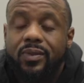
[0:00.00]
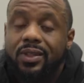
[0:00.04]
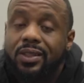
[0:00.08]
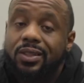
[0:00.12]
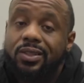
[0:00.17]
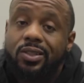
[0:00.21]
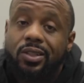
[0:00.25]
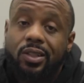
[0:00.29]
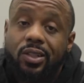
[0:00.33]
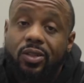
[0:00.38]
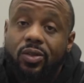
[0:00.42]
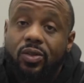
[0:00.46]

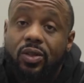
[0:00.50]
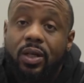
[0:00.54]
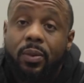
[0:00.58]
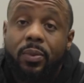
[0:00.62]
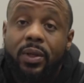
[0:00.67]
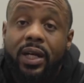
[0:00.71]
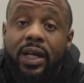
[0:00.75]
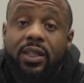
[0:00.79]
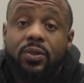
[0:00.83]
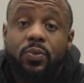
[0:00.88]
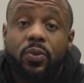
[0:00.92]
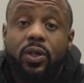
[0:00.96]
So, I mean,
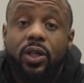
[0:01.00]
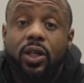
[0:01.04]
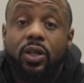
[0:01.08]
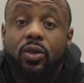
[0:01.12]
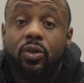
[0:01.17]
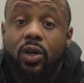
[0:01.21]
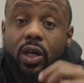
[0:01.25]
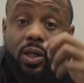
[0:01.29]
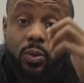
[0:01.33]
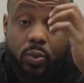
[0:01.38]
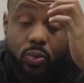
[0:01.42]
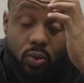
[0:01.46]
that's pretty
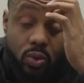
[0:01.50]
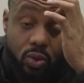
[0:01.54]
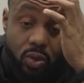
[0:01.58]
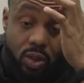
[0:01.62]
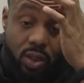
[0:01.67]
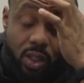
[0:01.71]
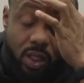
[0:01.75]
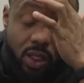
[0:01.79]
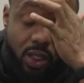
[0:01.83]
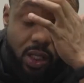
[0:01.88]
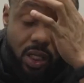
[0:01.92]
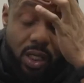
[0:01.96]
incredible.
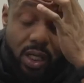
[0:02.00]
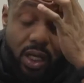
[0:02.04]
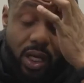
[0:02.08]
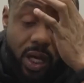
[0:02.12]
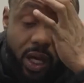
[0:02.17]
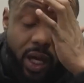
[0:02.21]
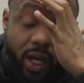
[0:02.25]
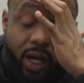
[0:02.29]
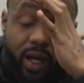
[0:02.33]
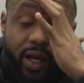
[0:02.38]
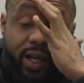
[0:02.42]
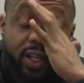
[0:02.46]

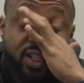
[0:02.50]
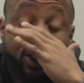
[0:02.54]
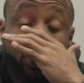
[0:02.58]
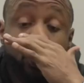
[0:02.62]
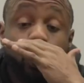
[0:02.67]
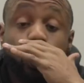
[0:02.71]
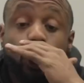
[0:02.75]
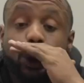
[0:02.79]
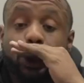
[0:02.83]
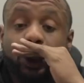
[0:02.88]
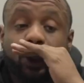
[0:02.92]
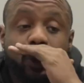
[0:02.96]
And
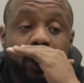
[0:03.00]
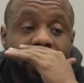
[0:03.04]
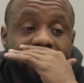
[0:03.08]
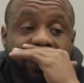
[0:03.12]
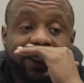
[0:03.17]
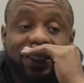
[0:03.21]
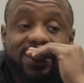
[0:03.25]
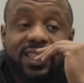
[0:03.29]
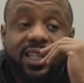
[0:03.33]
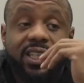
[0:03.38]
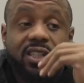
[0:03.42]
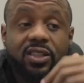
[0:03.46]
she'll grace the
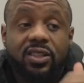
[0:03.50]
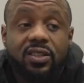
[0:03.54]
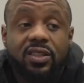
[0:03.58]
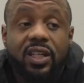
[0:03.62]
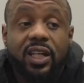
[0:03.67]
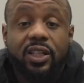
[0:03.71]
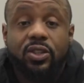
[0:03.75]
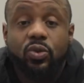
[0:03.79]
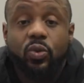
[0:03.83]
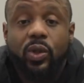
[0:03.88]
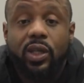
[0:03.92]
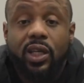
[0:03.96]
stage this
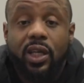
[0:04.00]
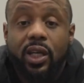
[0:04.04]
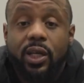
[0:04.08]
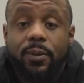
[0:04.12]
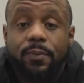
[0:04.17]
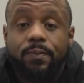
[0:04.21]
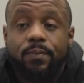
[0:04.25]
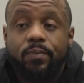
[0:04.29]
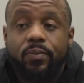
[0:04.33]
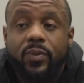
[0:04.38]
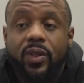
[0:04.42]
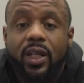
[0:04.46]
next
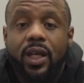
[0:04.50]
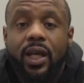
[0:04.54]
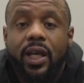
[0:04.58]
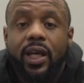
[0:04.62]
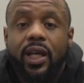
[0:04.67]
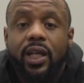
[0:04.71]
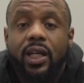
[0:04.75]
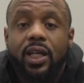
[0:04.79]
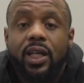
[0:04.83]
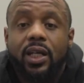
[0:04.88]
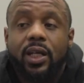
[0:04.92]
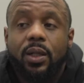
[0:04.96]
weekend.
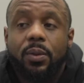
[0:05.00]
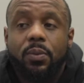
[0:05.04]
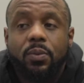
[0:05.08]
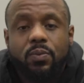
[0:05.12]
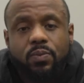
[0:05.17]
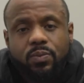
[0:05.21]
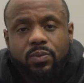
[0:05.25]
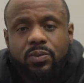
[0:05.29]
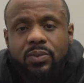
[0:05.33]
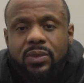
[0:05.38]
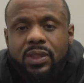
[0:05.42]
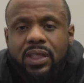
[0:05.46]
And
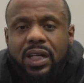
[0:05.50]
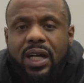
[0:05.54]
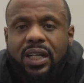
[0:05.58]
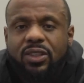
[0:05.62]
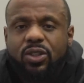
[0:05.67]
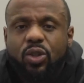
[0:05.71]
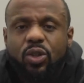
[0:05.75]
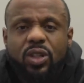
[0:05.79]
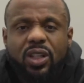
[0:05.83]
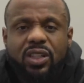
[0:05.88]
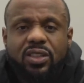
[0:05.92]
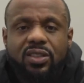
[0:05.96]
I
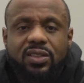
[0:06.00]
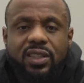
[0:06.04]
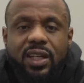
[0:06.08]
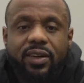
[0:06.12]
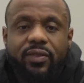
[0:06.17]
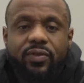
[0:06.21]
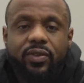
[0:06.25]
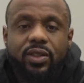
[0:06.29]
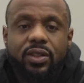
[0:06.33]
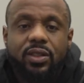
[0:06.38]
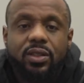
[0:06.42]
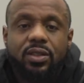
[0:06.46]
told her, let's just have
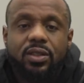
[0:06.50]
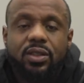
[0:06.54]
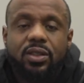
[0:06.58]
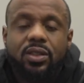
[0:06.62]
fun.